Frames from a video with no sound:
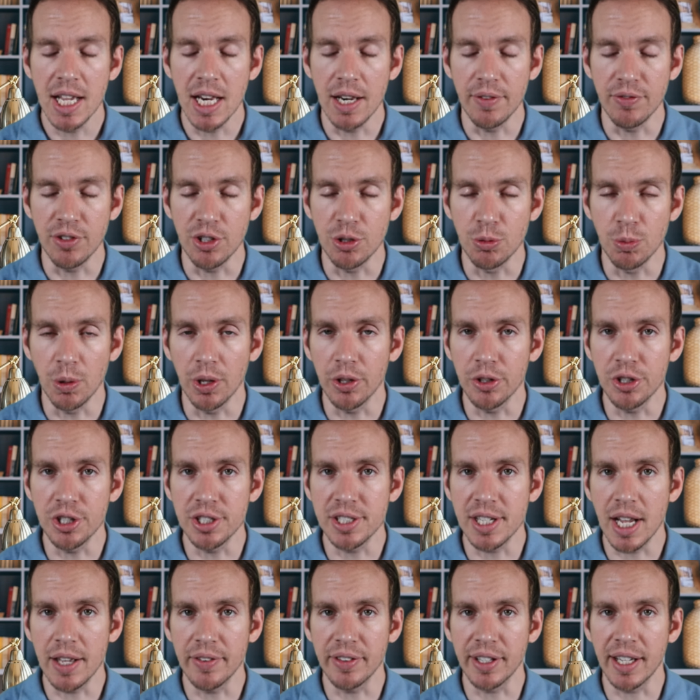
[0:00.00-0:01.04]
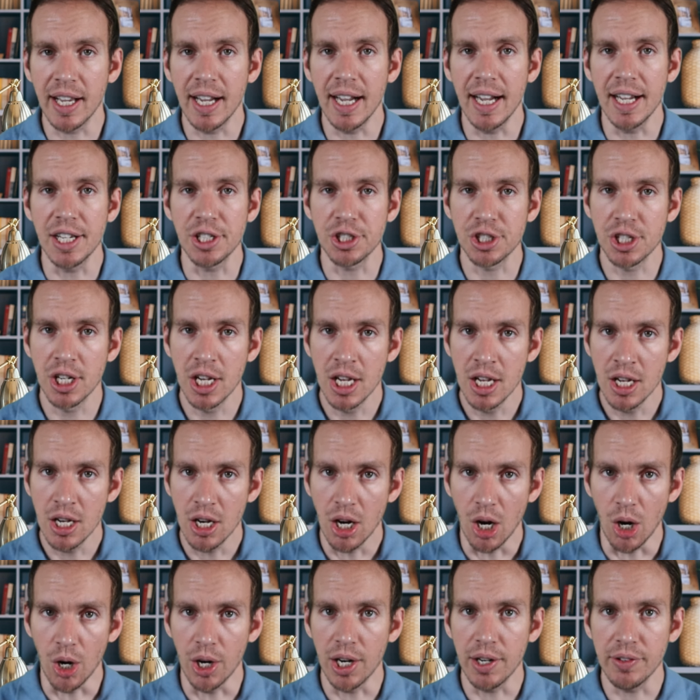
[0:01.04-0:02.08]
And if you'd rather just have the cash,
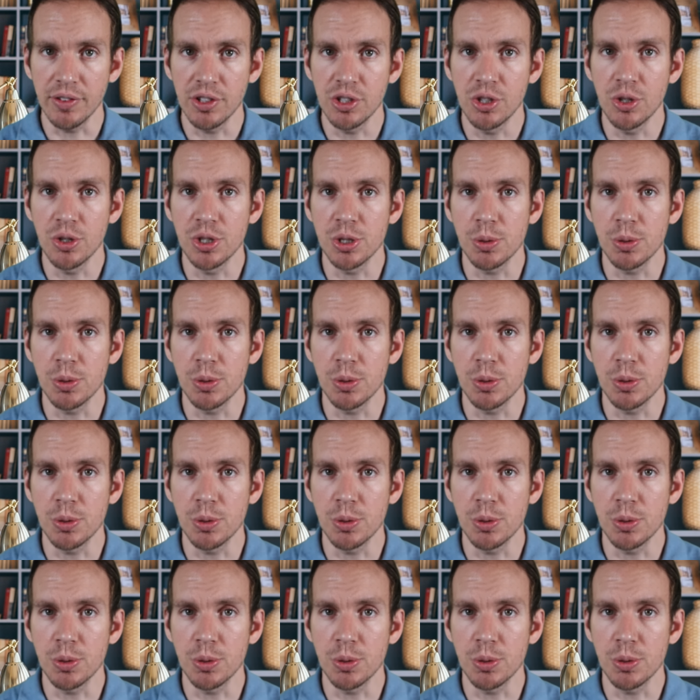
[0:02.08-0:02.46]
all you have to do